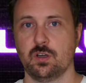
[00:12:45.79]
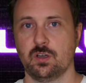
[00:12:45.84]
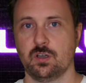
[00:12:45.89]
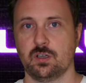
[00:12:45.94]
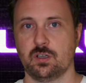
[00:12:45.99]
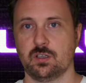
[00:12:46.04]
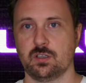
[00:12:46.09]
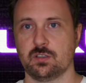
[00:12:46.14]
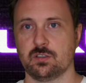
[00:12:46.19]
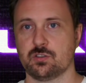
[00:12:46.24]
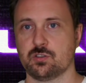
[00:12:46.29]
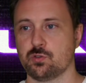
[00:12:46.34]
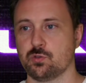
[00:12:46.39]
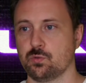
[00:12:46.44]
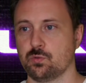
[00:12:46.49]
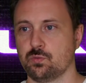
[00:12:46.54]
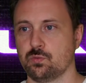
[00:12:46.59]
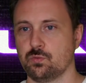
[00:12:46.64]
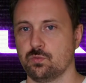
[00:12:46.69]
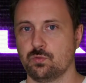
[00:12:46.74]

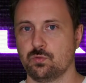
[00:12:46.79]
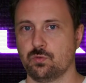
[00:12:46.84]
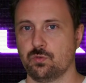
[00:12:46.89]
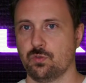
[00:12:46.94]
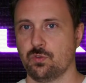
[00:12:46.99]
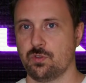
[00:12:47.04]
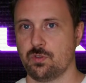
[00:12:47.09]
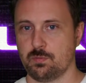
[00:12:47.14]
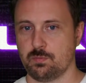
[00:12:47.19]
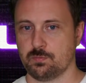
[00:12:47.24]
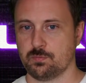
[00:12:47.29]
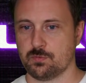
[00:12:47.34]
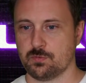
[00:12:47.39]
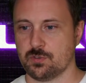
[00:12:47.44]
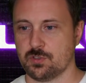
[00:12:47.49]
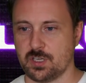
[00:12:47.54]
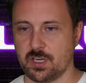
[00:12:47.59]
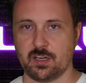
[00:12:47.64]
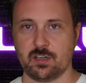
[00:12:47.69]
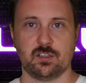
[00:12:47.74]
the
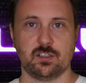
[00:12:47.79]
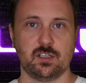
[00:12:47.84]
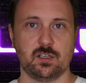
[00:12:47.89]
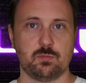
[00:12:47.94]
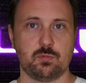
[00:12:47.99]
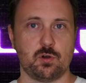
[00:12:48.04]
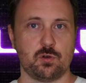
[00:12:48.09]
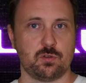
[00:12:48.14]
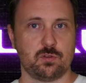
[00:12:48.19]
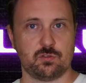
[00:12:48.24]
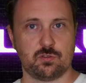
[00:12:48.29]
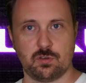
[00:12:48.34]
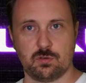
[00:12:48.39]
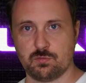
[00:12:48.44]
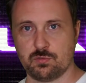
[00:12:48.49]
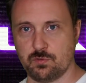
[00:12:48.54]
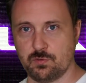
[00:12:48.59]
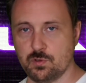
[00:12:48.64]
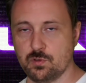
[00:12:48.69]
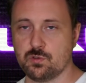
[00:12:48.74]
channel here, both in
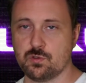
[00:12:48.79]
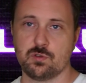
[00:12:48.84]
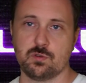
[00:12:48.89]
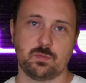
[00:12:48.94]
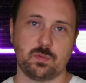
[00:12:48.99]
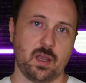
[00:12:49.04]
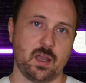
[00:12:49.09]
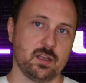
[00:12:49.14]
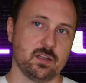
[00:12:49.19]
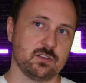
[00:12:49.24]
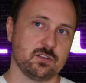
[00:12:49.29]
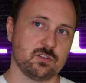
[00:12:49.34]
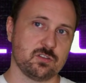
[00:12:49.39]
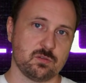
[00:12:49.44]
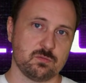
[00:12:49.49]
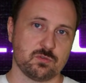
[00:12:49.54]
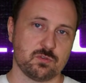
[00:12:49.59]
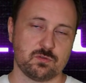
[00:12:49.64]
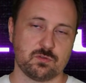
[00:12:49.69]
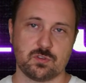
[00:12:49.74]
terms of YouTube and in
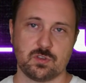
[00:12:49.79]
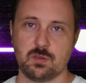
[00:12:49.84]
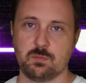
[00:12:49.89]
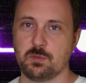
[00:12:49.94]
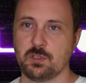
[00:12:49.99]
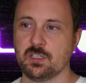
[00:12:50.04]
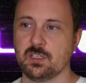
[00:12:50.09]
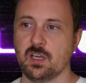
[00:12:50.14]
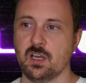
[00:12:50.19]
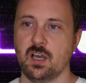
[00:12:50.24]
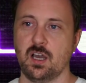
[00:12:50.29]
terms of streaming.